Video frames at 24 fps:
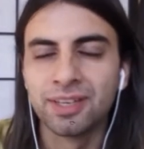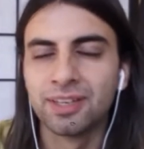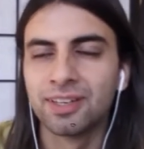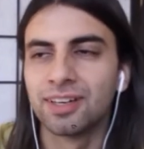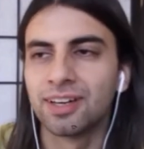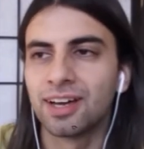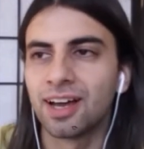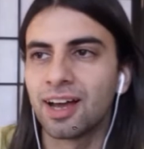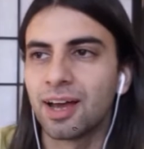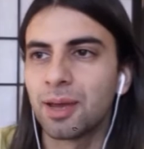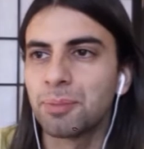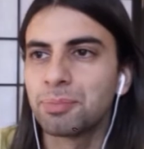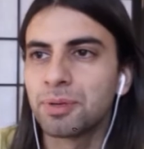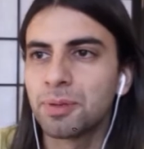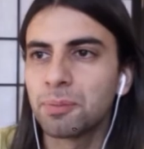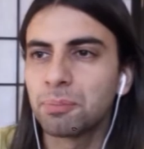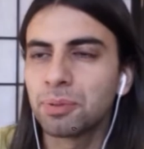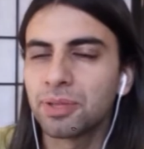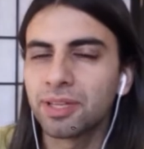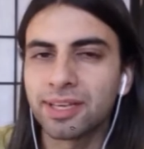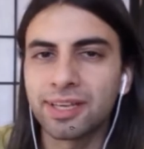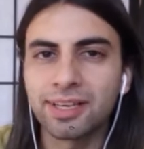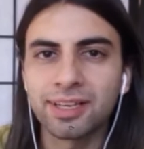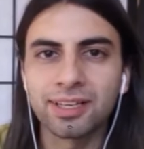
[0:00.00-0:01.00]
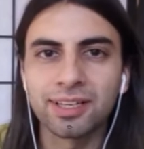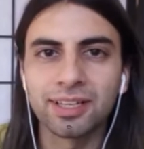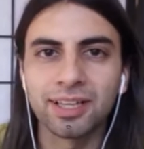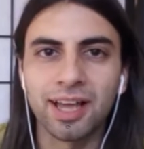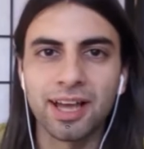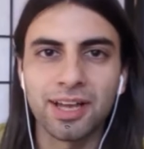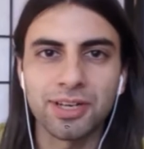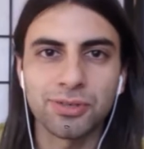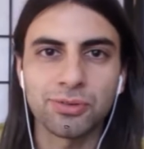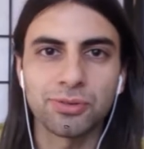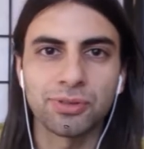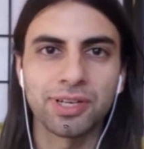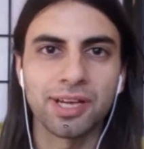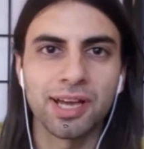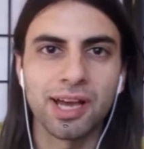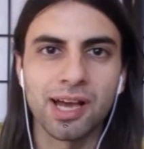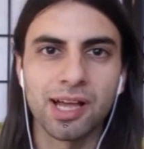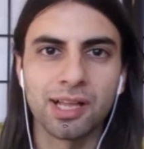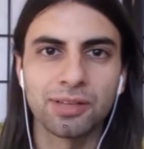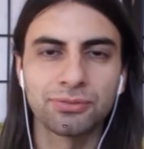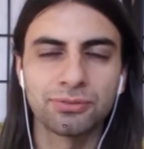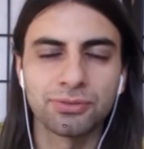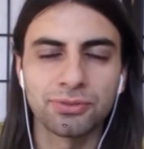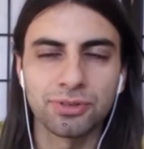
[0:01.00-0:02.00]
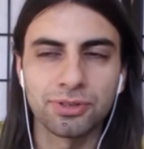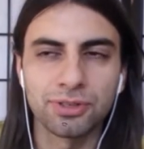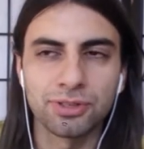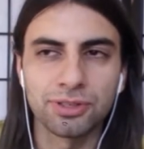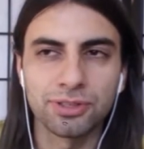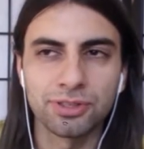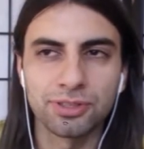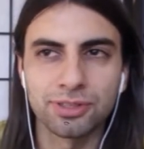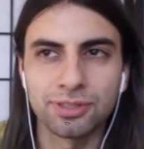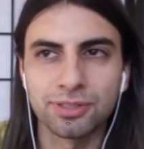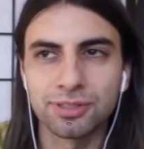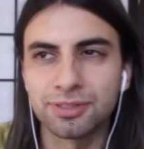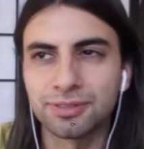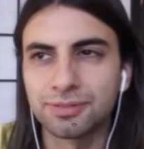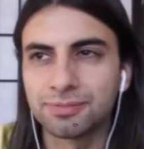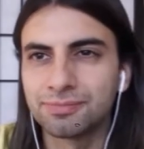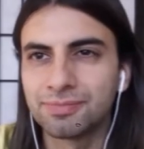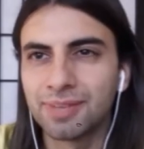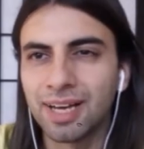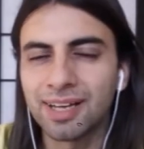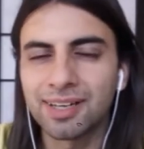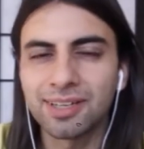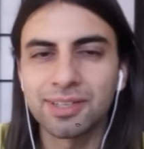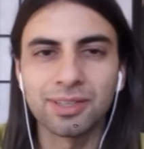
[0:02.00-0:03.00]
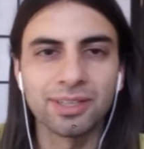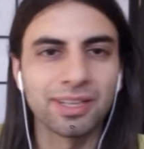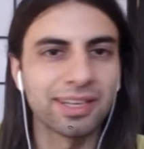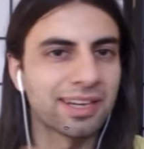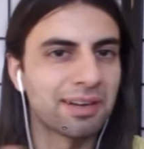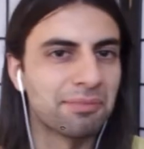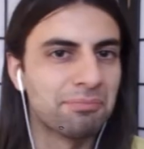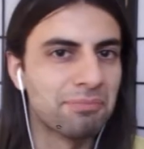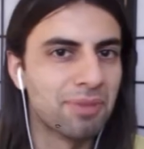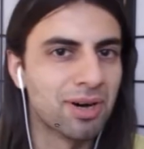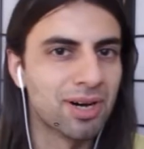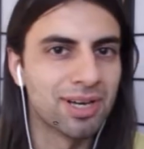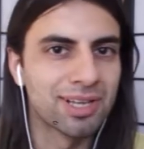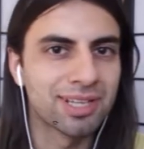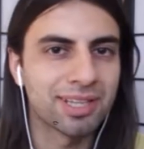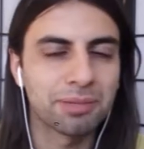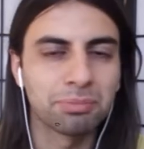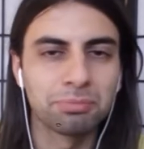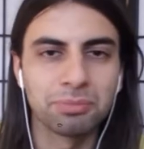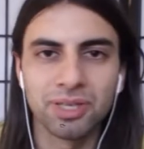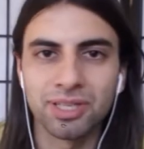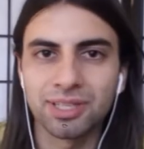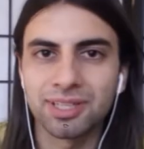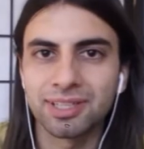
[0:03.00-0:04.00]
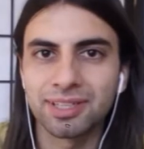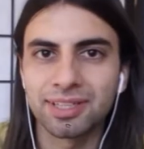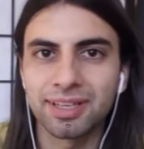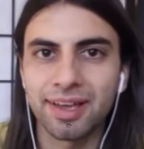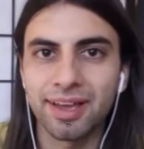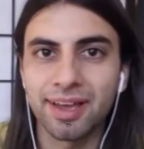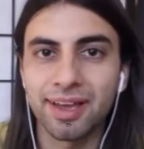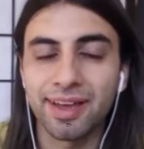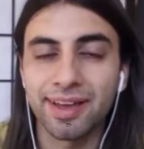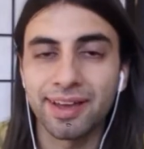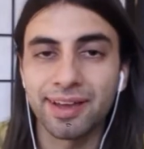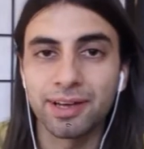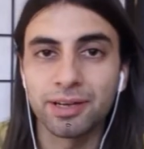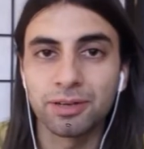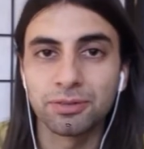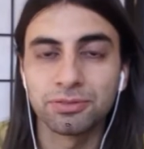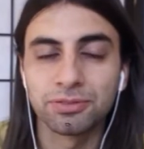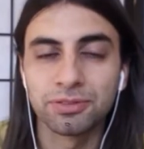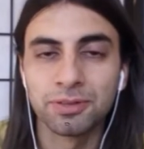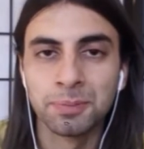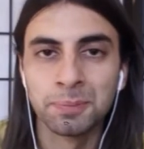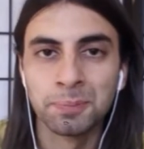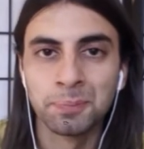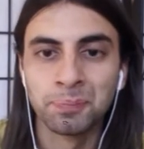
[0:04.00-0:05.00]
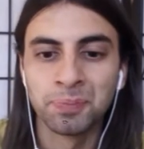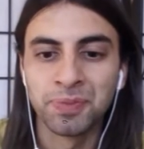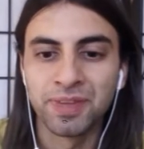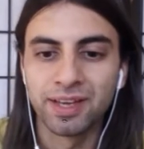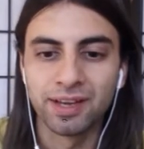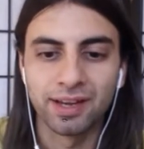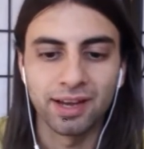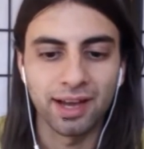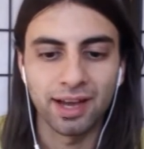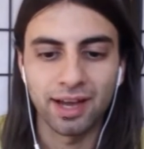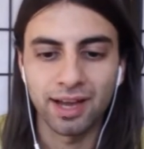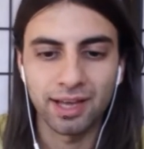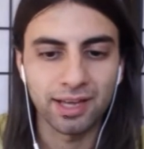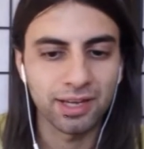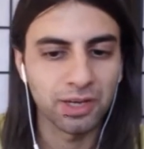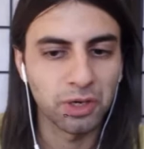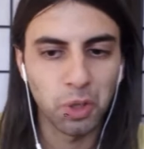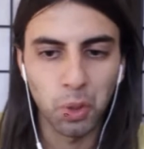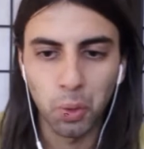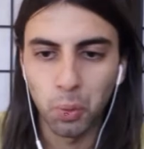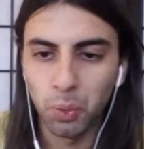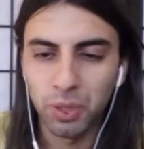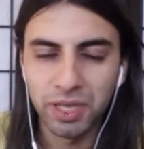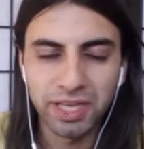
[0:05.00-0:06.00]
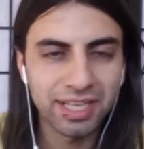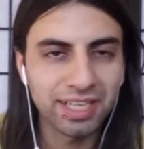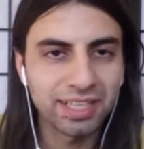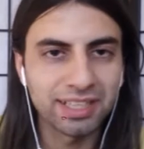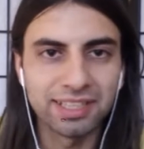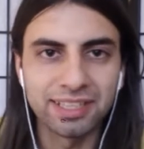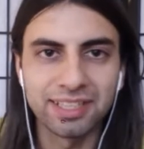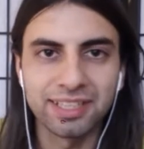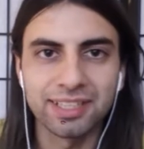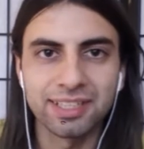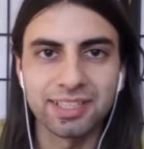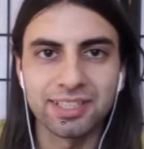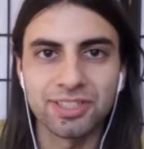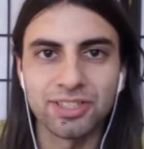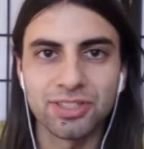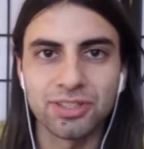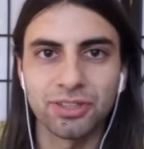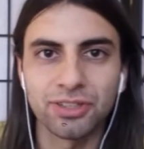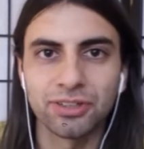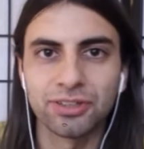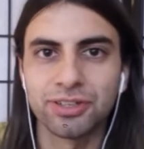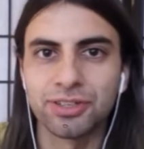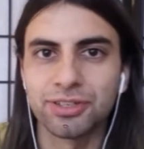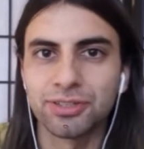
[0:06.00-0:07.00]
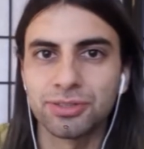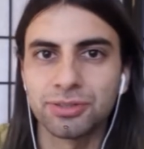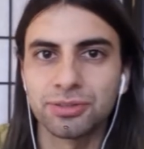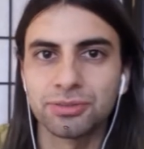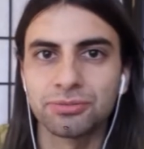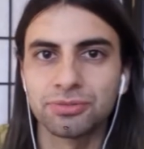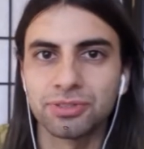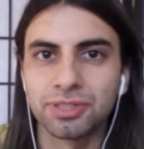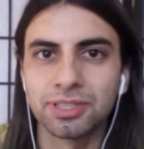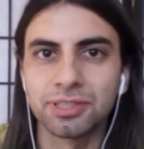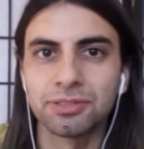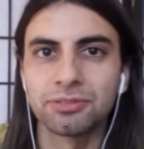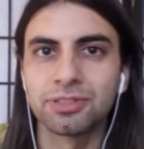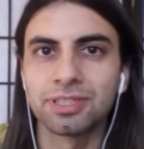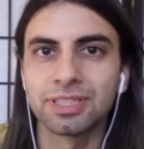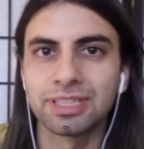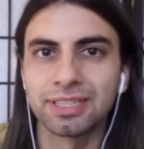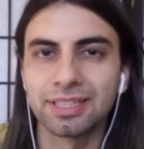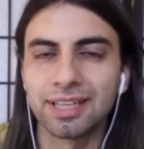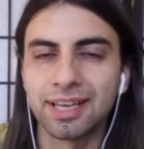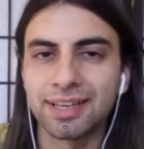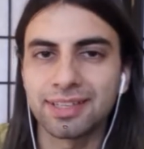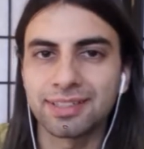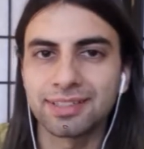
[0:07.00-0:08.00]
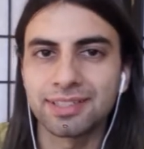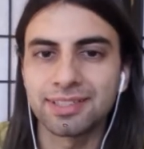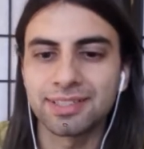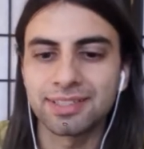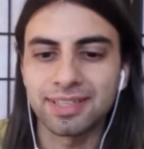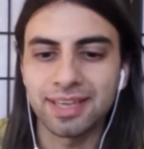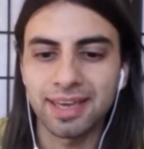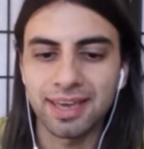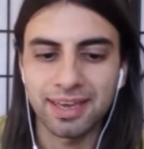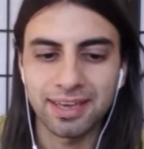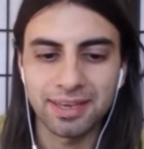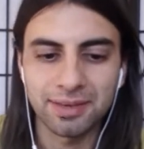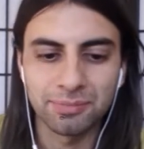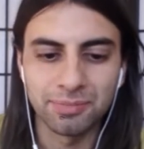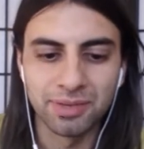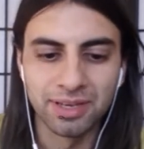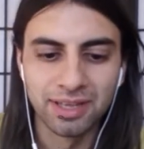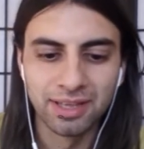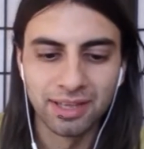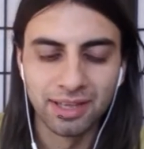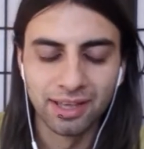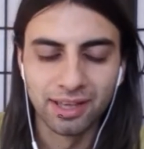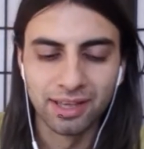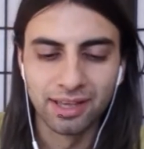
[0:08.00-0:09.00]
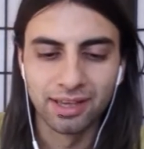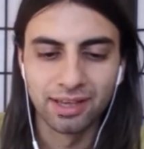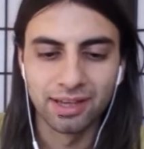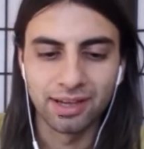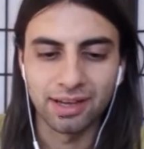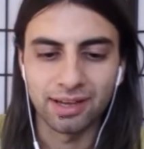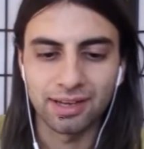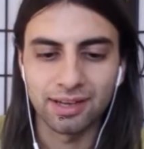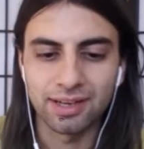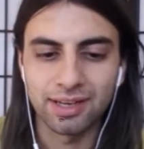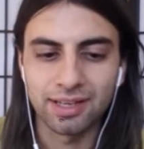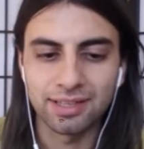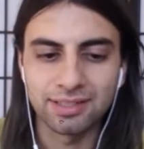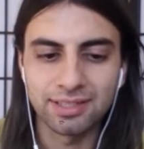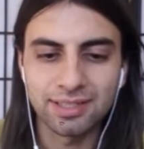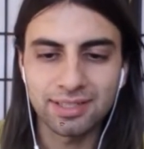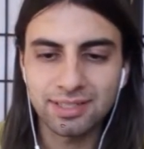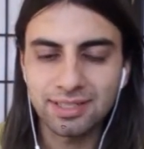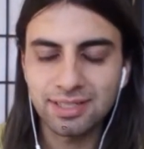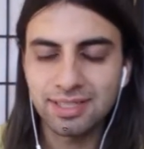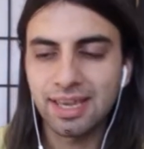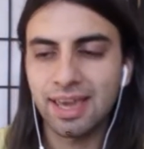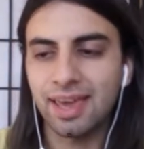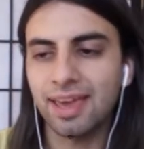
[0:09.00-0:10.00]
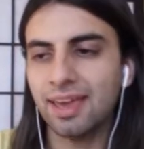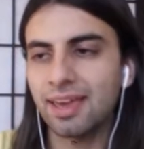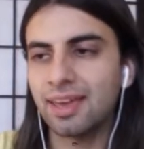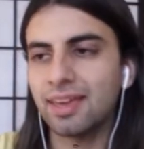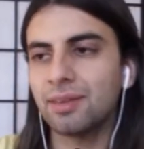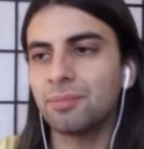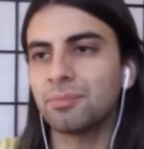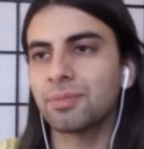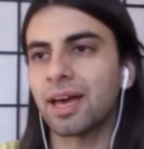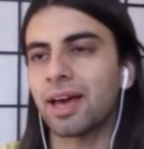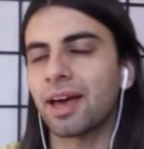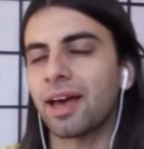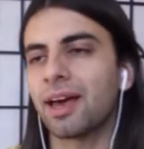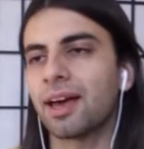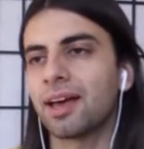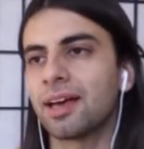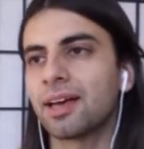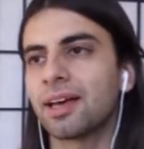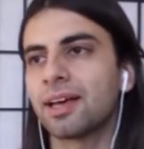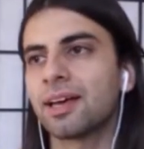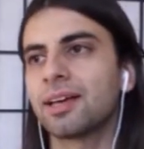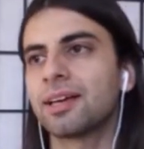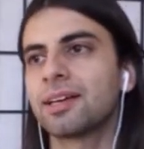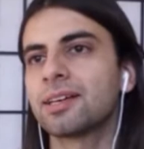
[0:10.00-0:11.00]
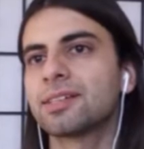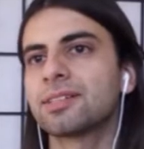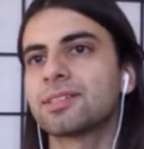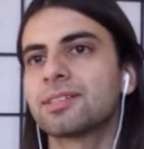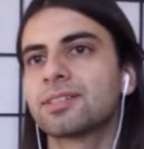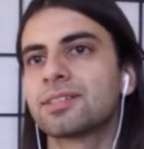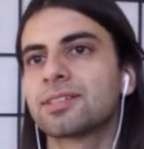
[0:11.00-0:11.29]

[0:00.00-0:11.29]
I've been playing Clash Royale for, I don't know, like a month, month and a half. I quickly started to really, really like this game. Uh, this game has,